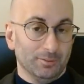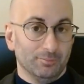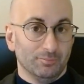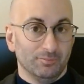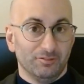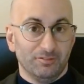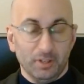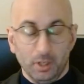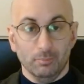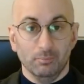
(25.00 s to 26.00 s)

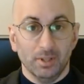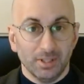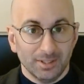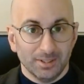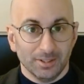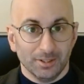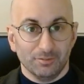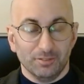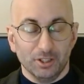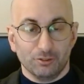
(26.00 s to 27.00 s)
film
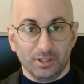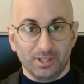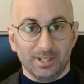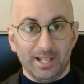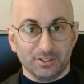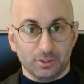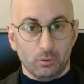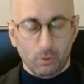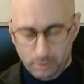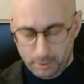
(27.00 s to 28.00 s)
featuring classic
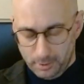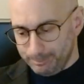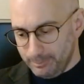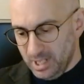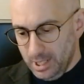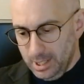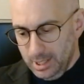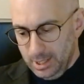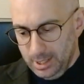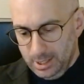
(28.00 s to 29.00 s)
horror.
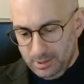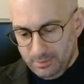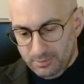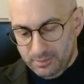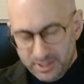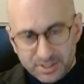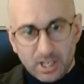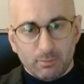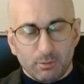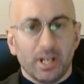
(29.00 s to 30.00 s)
This time
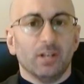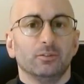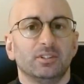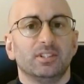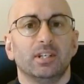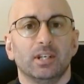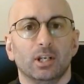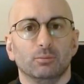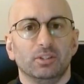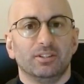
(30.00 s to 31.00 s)
around I'll
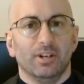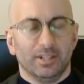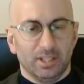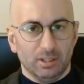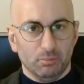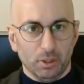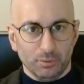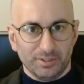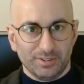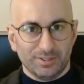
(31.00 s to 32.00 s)
be talking about
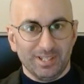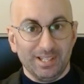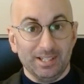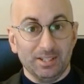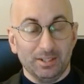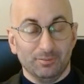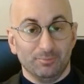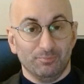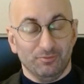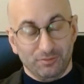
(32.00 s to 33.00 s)
a
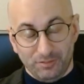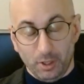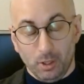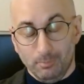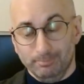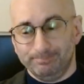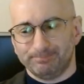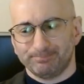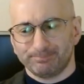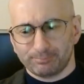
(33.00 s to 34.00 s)
film
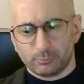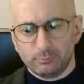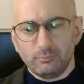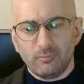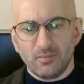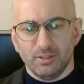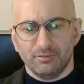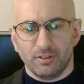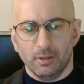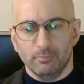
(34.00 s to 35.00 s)

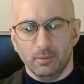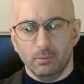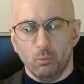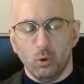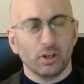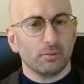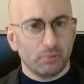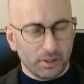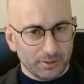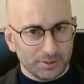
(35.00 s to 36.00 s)
from Warner
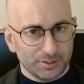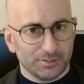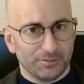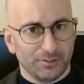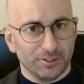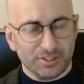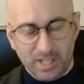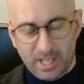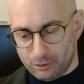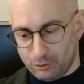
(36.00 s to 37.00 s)
Brothers First
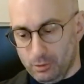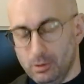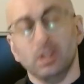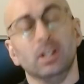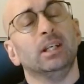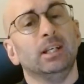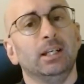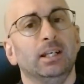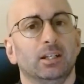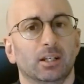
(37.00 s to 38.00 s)
National
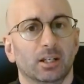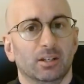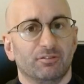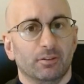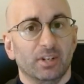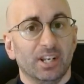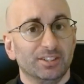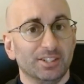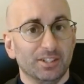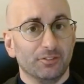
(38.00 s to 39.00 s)
from
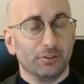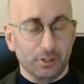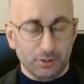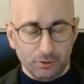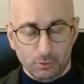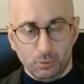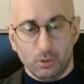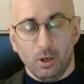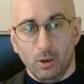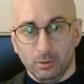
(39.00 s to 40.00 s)
1932
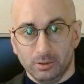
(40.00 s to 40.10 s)
called